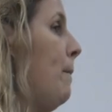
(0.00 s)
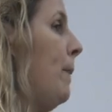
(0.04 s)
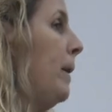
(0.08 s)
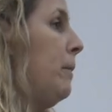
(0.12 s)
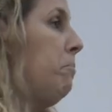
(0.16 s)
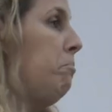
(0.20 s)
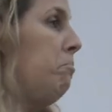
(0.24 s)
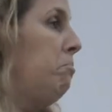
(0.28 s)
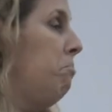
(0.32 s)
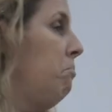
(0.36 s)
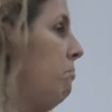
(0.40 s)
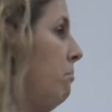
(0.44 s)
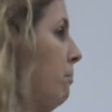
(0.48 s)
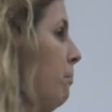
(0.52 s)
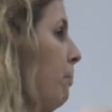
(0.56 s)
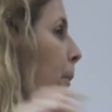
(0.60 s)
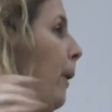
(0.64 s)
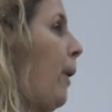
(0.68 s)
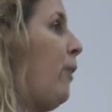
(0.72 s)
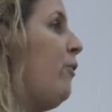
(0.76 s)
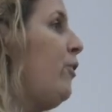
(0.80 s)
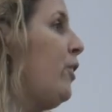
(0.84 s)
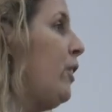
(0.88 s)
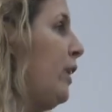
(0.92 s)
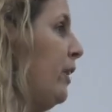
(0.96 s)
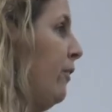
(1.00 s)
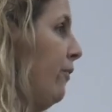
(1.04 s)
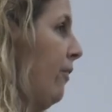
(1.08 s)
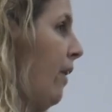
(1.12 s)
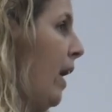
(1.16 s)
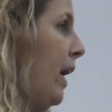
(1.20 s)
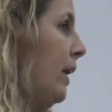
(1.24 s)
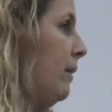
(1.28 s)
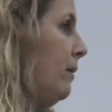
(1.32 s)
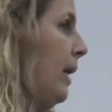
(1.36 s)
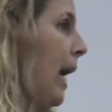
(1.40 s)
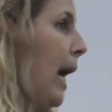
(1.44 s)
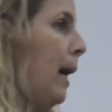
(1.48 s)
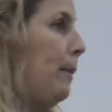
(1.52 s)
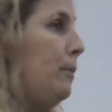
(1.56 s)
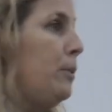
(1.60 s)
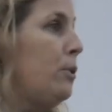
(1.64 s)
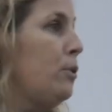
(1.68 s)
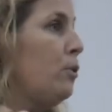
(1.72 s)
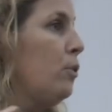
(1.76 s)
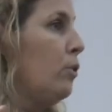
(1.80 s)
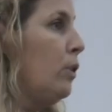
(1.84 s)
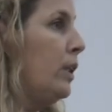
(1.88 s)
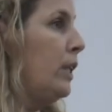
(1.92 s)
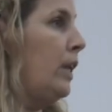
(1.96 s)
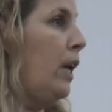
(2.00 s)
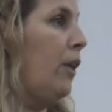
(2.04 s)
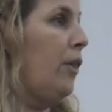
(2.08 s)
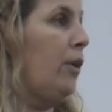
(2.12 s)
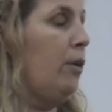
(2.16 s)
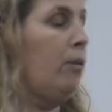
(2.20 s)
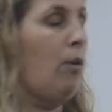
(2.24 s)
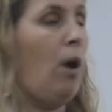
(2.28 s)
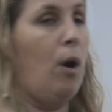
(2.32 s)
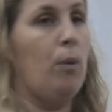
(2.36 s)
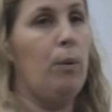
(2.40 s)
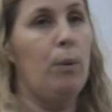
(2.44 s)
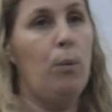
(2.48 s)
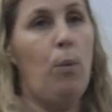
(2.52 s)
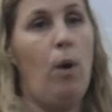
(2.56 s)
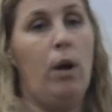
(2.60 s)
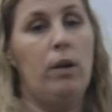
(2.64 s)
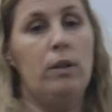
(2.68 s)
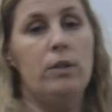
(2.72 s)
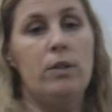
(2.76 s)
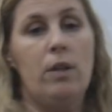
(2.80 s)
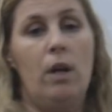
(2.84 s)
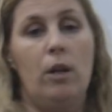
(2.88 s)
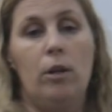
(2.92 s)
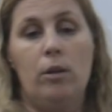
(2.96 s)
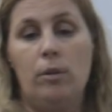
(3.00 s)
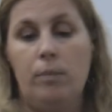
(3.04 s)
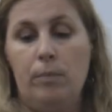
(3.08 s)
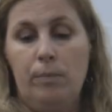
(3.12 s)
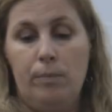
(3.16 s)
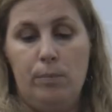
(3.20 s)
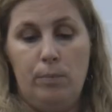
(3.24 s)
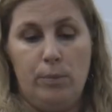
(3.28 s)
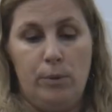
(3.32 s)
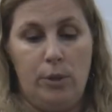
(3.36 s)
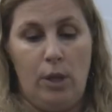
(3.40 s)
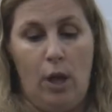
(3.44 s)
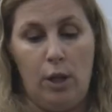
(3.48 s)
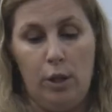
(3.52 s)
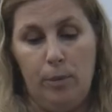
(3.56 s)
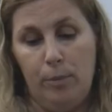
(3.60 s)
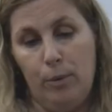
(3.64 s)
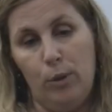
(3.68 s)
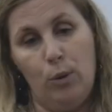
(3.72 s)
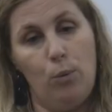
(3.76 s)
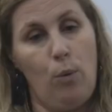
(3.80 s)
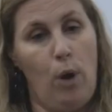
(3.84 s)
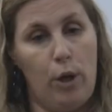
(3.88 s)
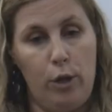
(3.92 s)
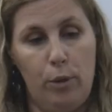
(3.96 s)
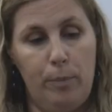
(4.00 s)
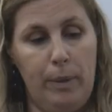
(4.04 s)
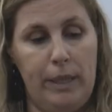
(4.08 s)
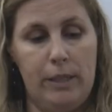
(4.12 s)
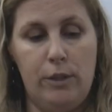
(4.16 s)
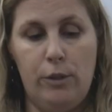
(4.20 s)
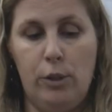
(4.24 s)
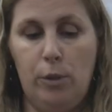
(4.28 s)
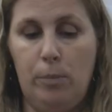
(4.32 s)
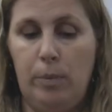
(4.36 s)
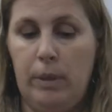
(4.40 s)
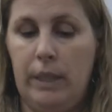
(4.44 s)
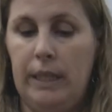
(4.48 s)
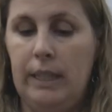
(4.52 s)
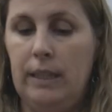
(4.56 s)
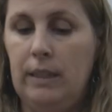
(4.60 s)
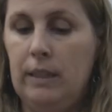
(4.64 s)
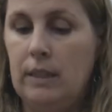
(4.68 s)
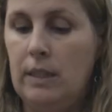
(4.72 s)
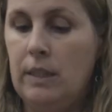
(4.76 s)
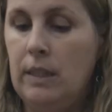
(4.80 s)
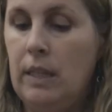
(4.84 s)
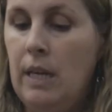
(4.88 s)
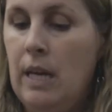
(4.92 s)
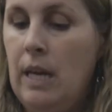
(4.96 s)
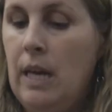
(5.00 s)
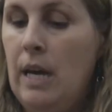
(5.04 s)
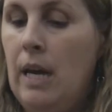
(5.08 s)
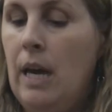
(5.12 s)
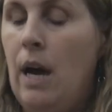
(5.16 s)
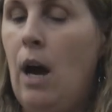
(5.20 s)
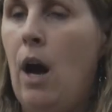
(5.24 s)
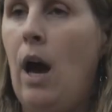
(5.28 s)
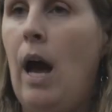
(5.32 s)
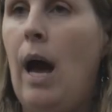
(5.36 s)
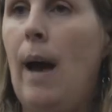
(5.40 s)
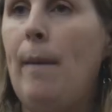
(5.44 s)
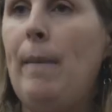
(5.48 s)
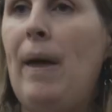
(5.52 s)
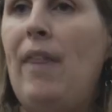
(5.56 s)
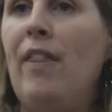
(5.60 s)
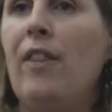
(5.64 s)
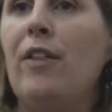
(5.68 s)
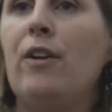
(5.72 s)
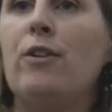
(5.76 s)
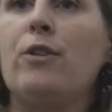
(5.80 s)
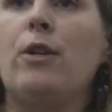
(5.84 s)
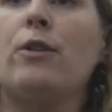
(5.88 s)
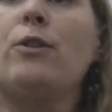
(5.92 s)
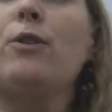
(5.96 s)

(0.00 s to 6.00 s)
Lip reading: but perfectly fine. Absolutely nothing wrong with water-soluble, water-based lubricants. And then there's